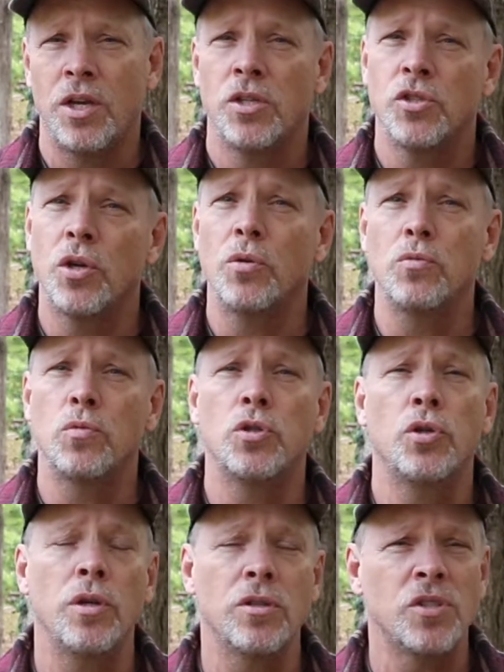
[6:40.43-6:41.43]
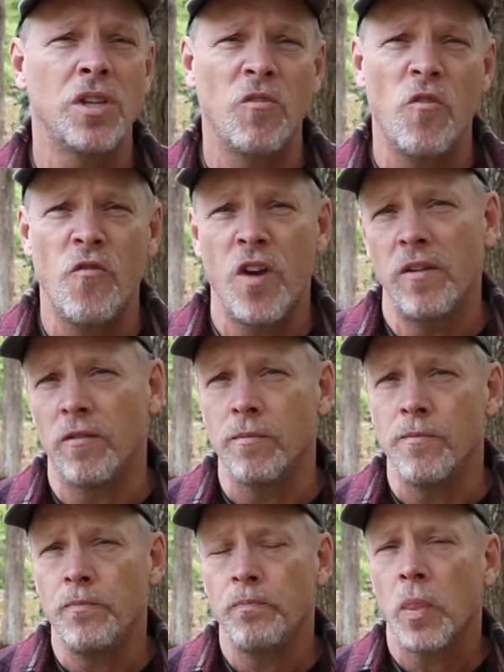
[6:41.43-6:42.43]
So do yourself a favor.
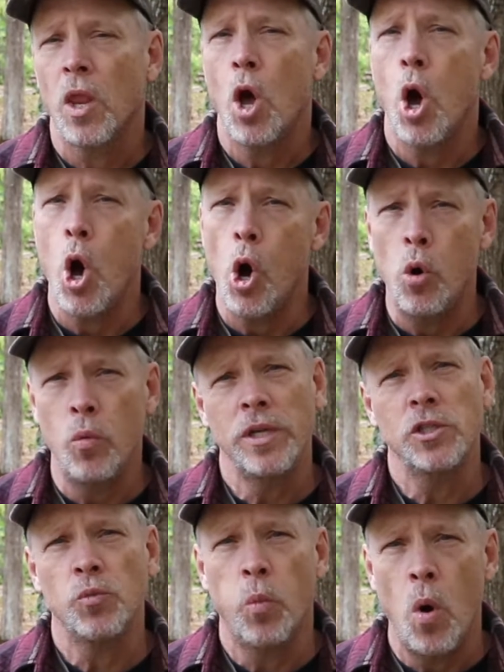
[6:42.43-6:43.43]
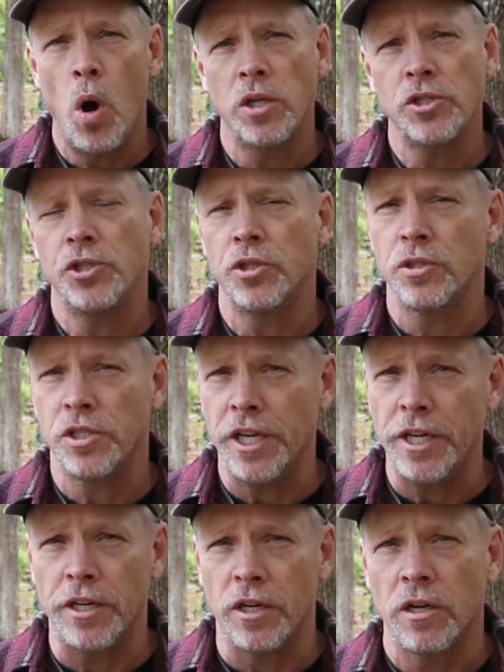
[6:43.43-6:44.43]
Always wash your
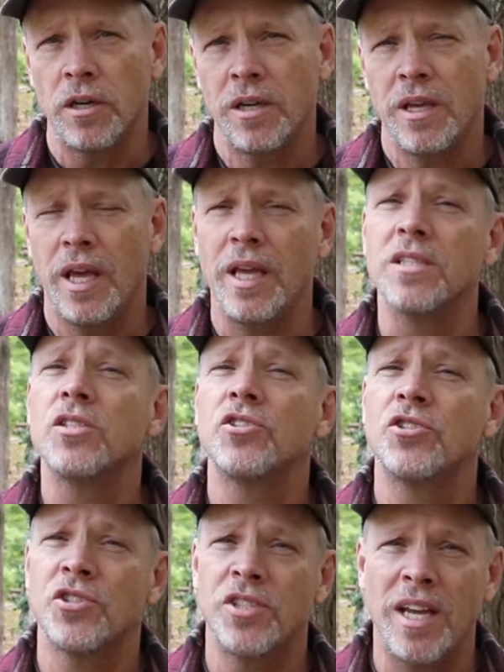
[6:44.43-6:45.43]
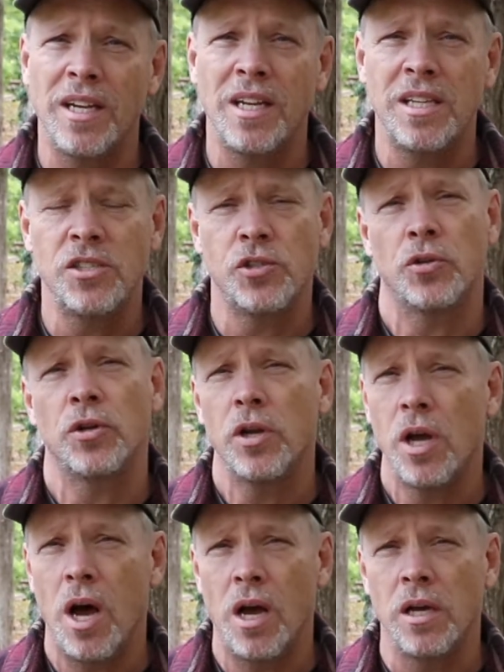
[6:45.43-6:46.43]
gear in scentless or
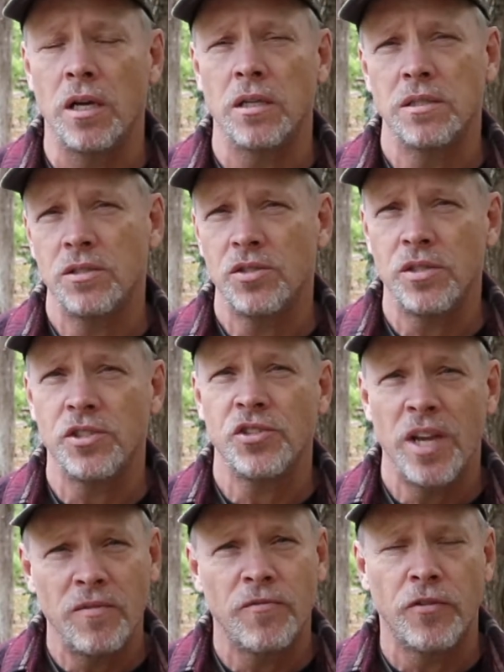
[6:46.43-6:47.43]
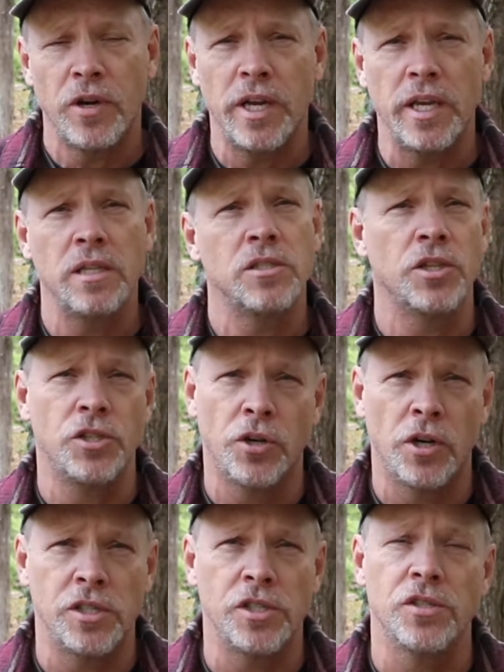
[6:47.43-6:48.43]
scent-free
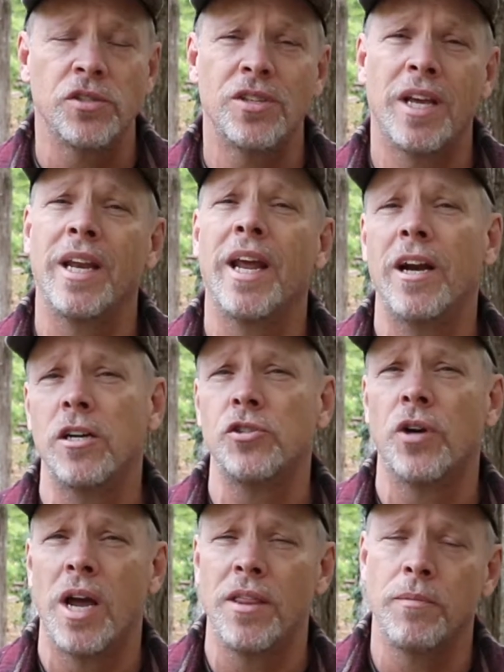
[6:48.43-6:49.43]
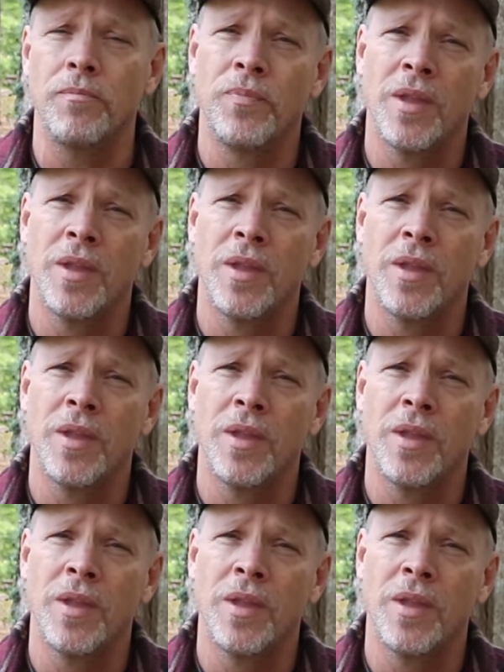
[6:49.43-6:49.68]
detergents and air dry them.